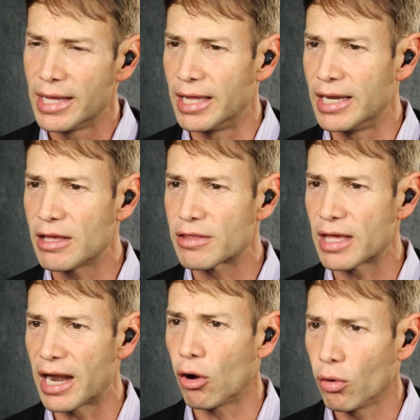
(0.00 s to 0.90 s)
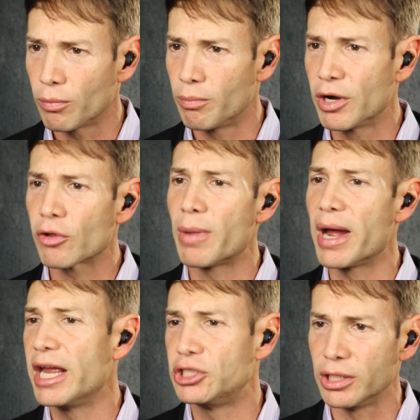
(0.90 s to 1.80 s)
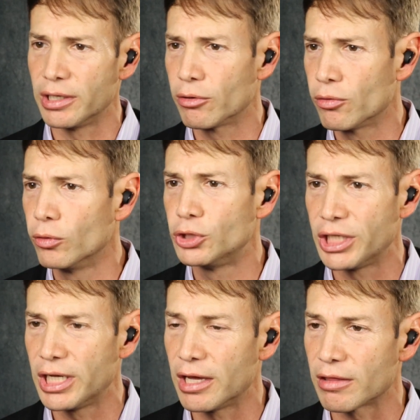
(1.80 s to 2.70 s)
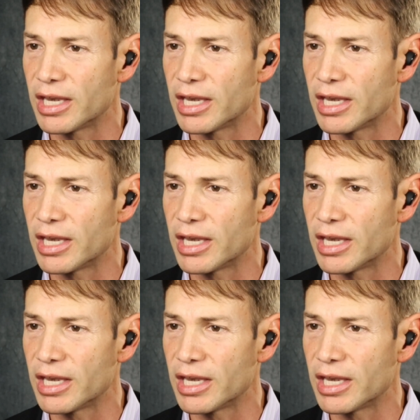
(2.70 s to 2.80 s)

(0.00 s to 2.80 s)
And he said, oh, here's my agent, and here's who she is.